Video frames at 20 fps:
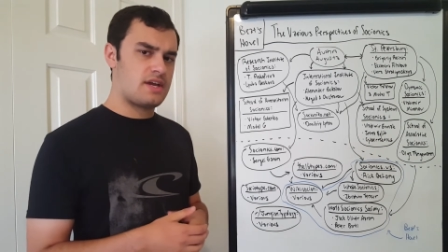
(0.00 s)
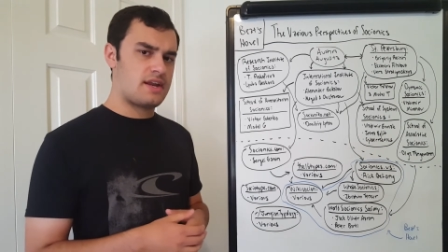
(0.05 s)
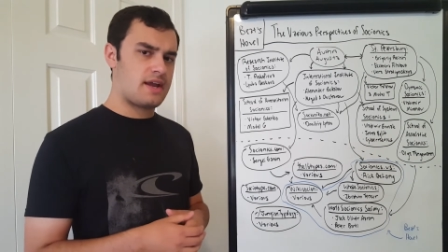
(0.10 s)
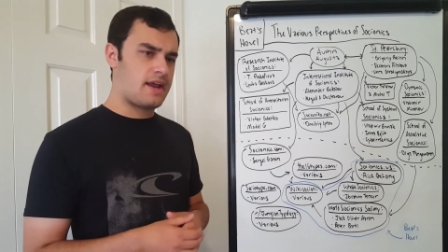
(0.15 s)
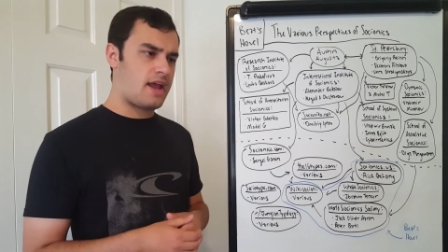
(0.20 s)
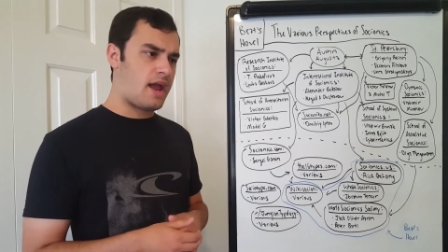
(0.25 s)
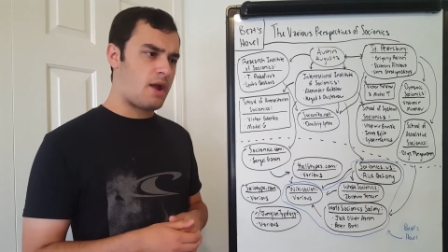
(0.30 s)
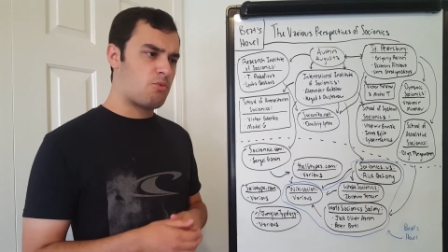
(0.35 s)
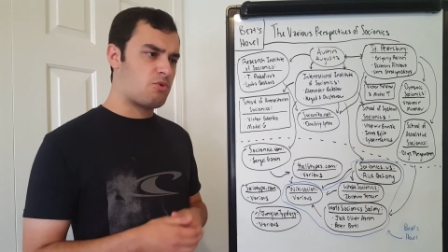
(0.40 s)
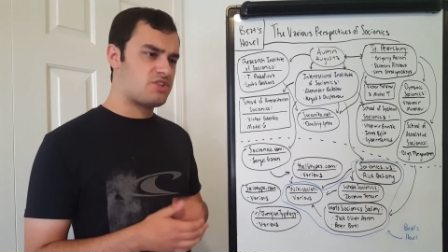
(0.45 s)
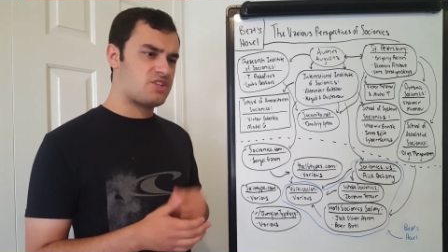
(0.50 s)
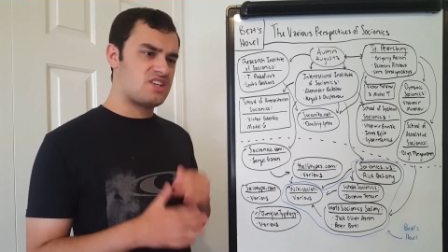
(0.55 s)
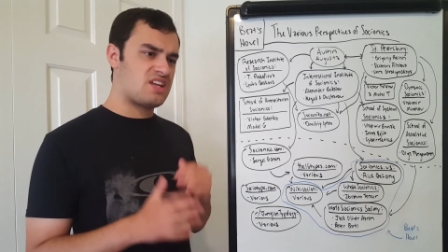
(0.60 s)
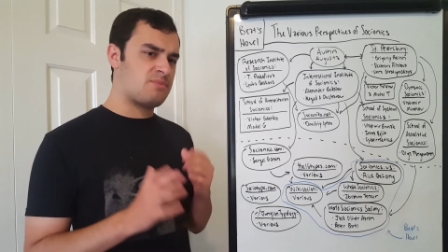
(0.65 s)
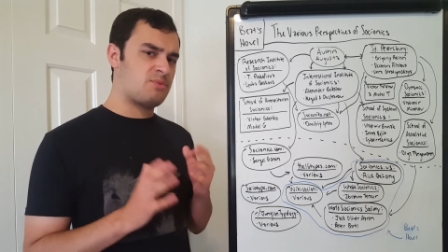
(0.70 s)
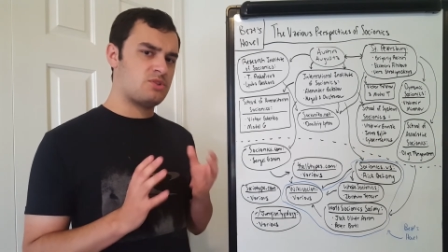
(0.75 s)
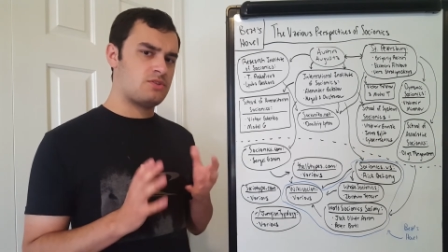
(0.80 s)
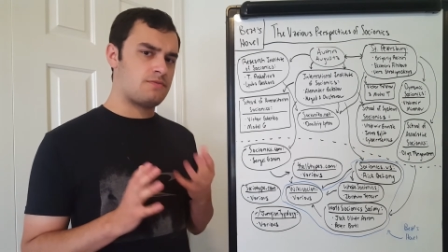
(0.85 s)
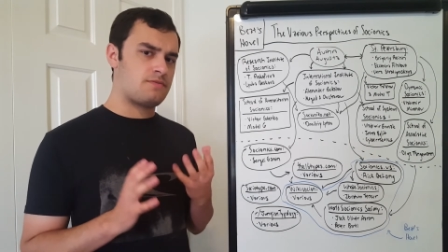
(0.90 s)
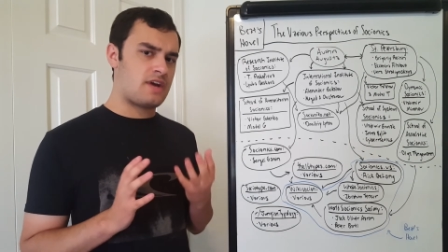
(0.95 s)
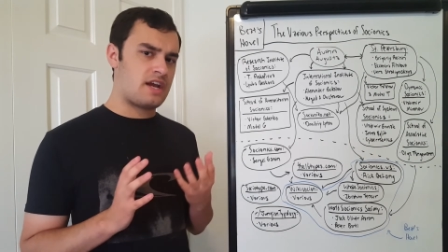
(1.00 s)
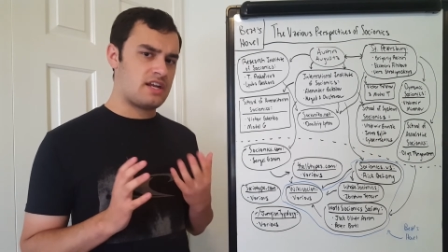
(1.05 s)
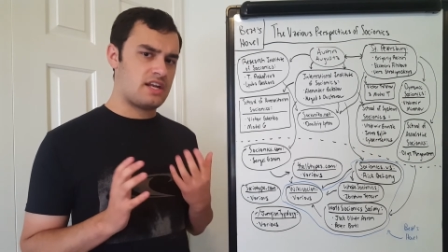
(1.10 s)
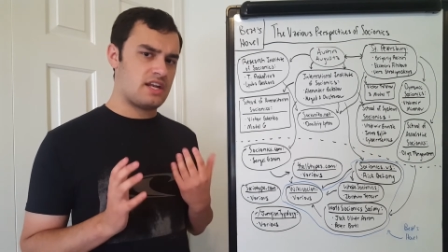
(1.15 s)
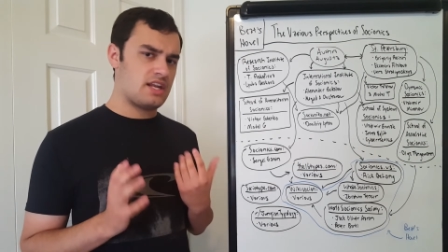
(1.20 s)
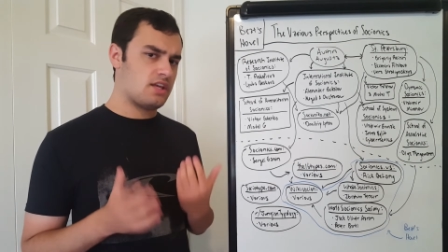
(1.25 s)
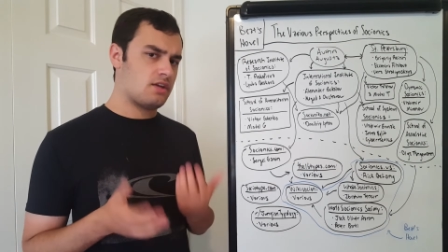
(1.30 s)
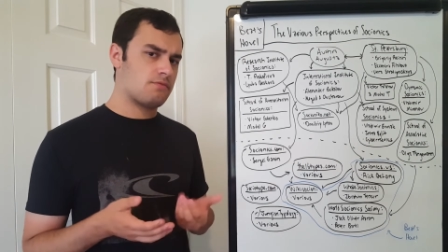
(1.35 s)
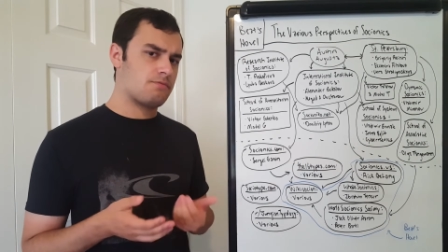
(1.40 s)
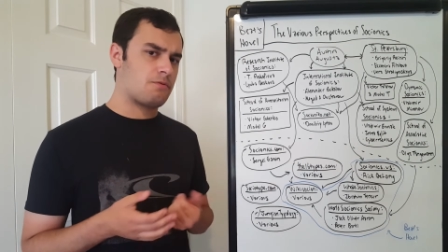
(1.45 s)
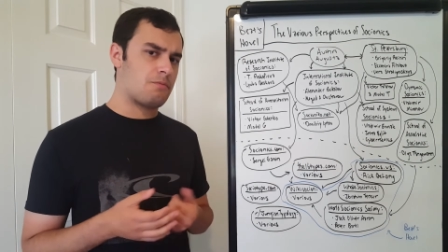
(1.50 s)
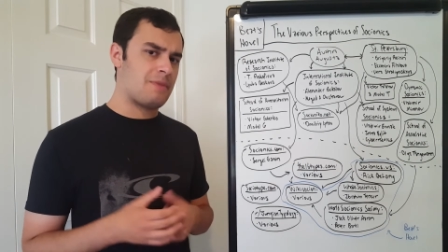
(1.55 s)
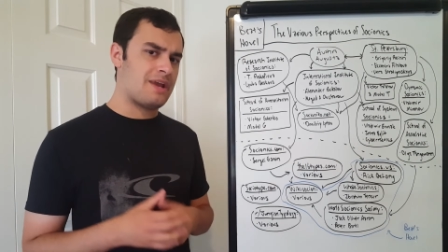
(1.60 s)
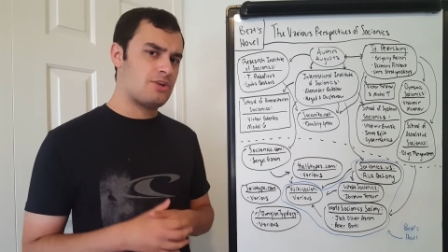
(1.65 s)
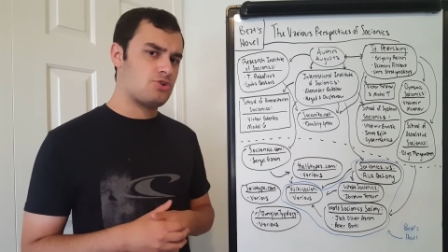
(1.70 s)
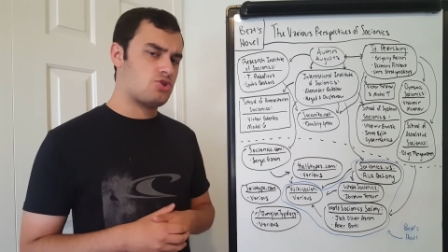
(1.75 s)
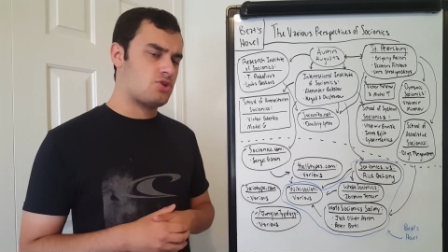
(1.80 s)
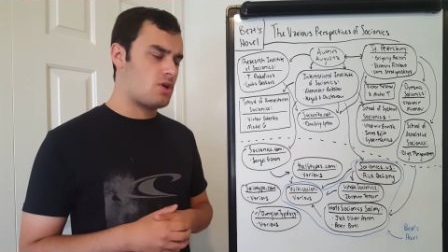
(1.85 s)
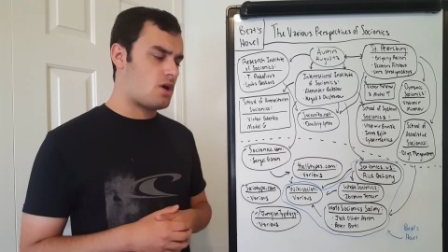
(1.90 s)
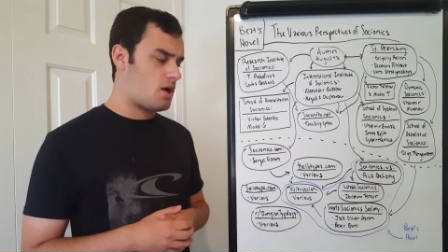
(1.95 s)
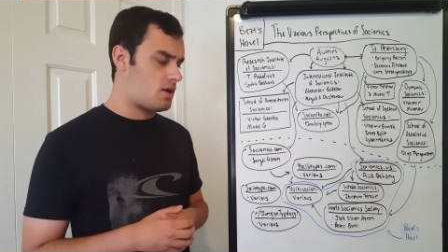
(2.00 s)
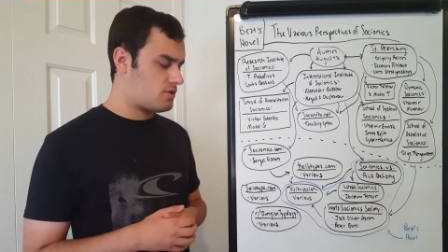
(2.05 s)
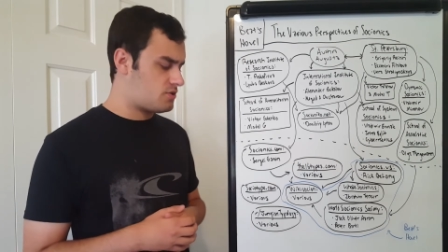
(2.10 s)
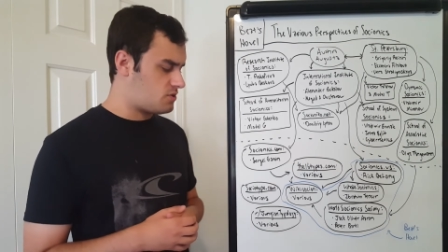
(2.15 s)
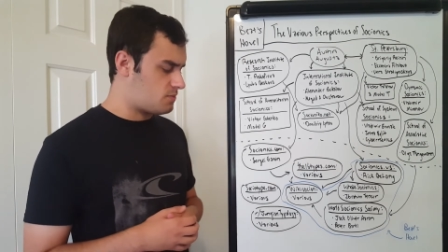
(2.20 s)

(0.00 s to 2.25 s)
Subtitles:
I wasn't able to find any information on,